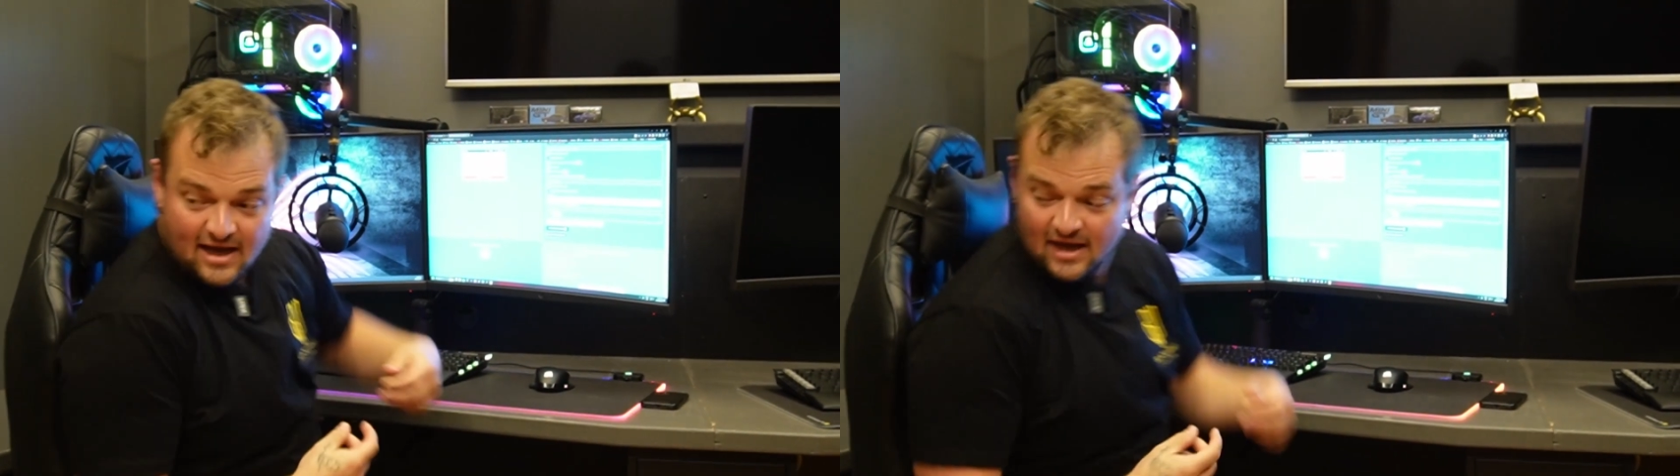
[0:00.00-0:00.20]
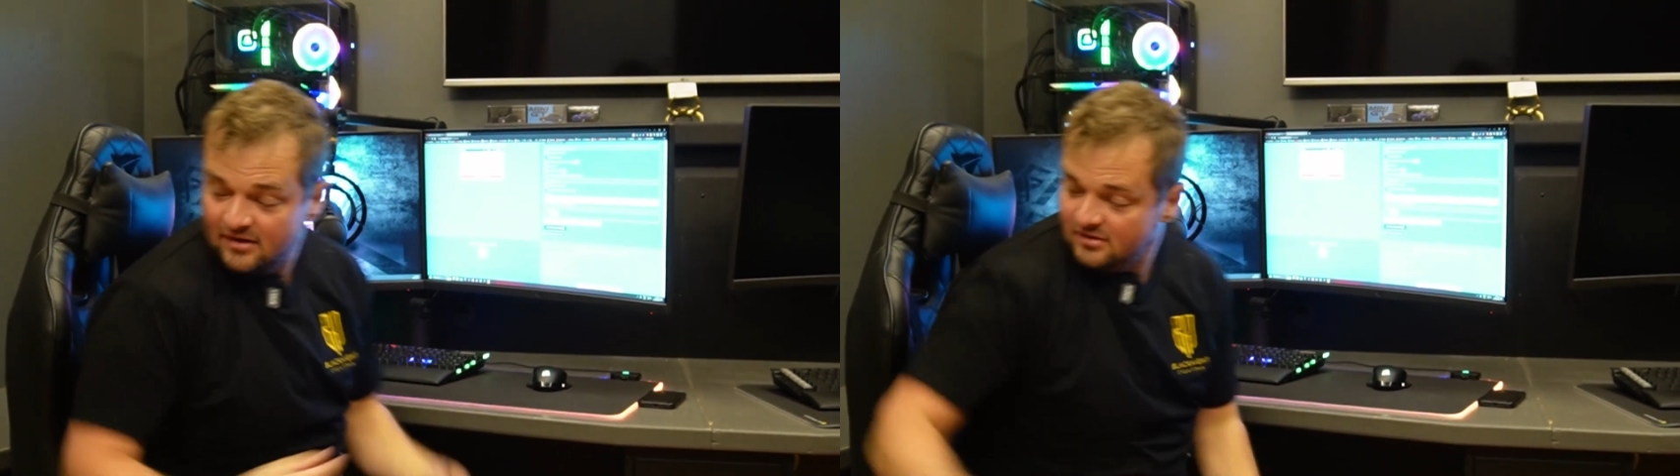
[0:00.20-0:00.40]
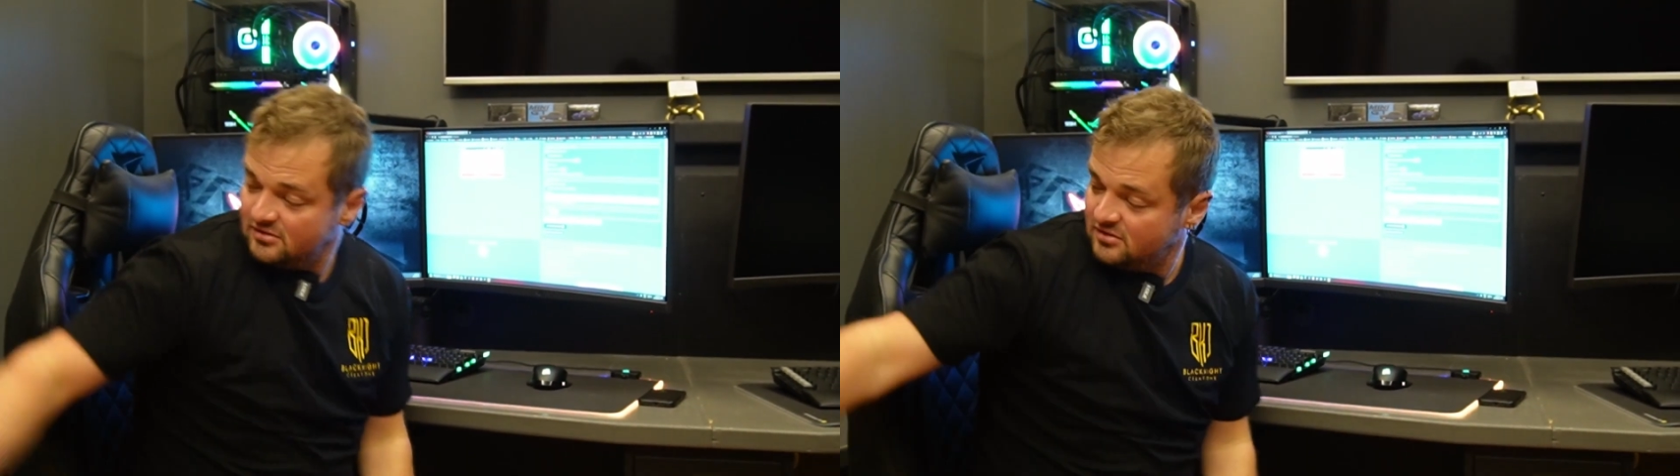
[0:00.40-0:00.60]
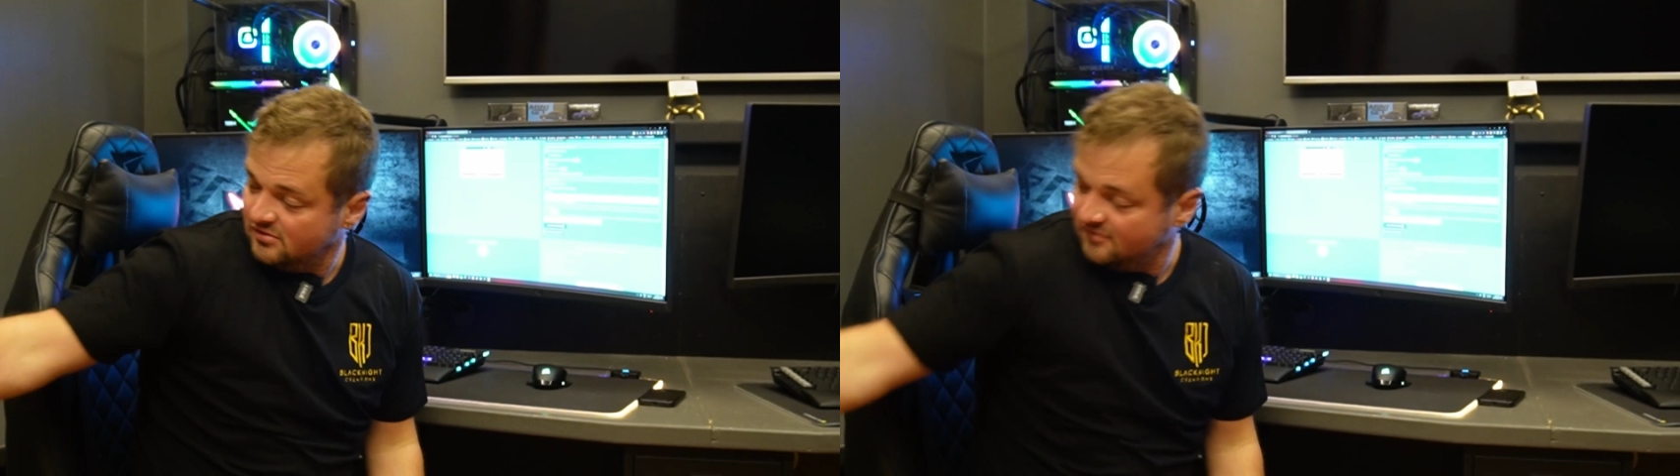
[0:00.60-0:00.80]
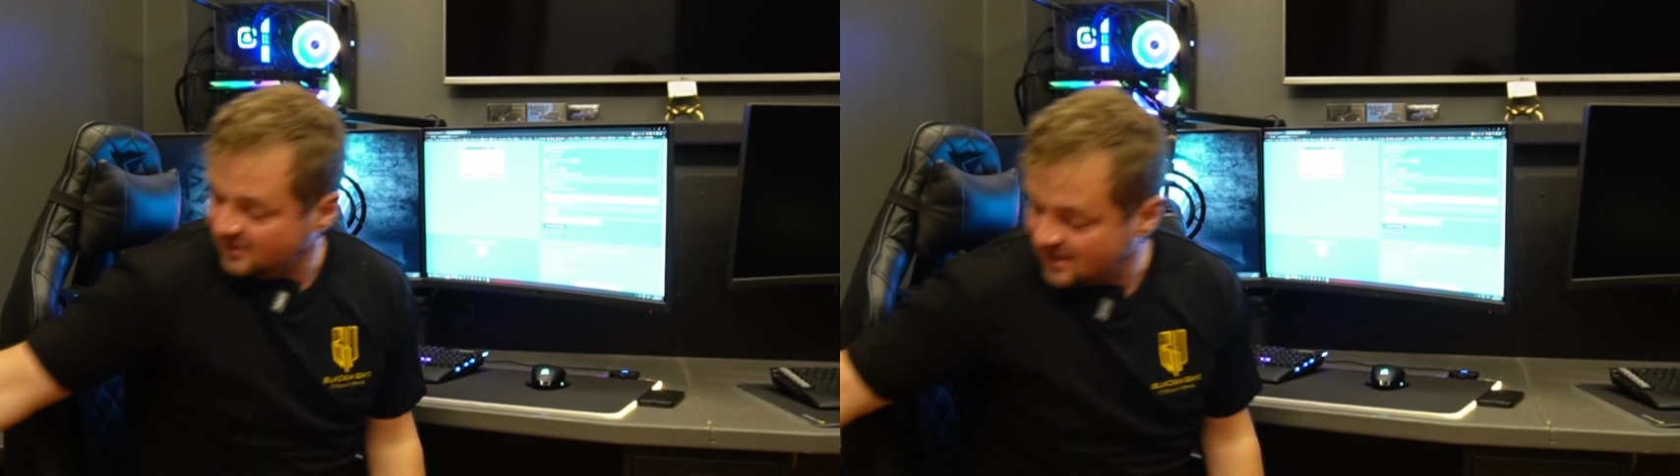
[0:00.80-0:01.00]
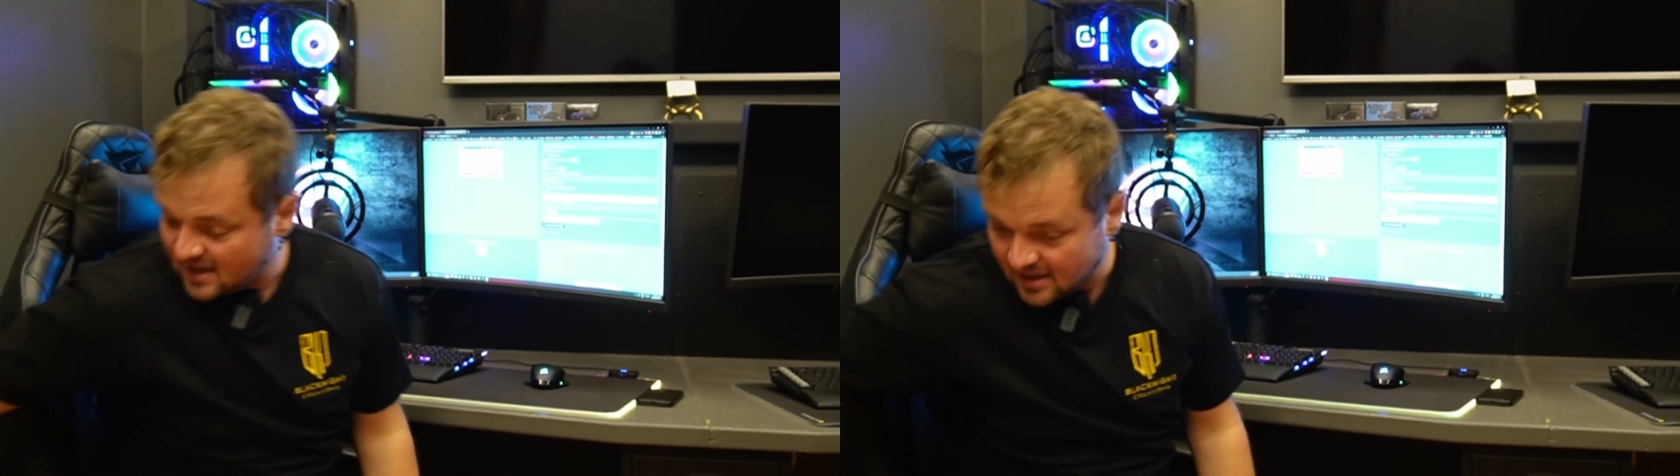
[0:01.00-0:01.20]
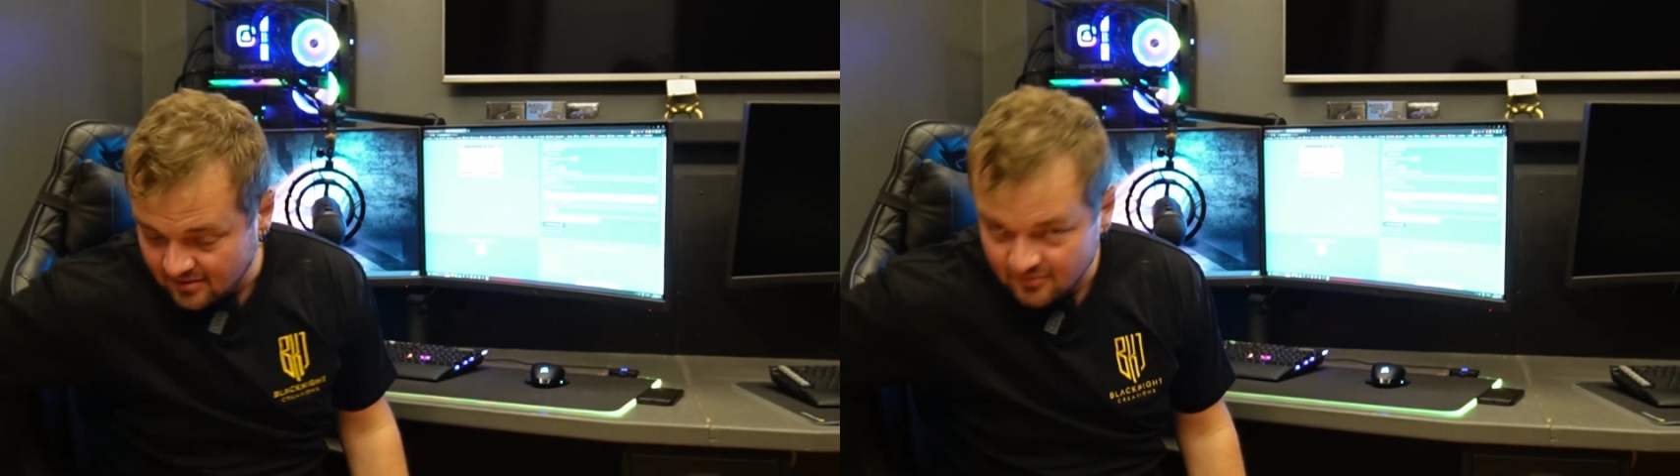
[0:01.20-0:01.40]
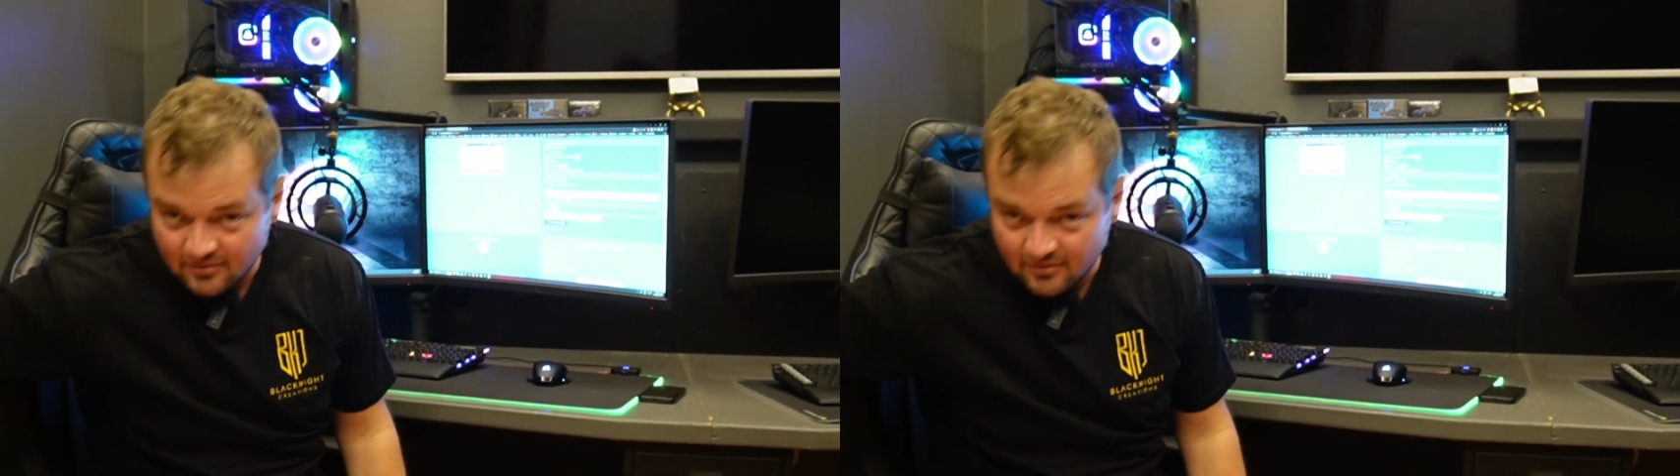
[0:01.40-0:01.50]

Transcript: And don't forget,